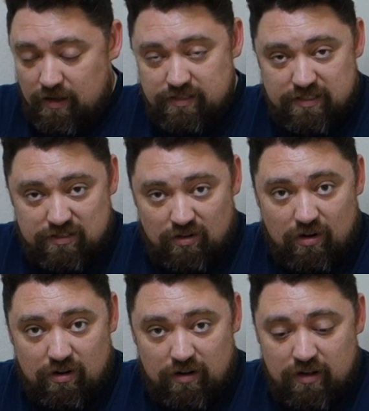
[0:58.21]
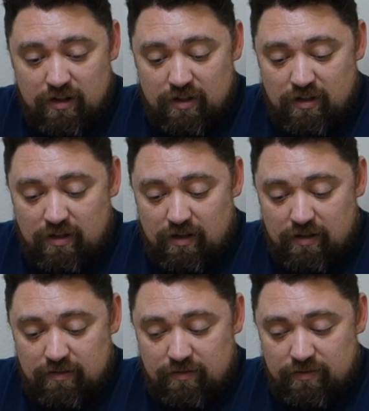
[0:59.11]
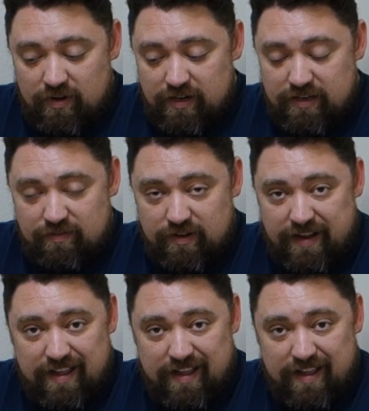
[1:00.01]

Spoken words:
since there are very different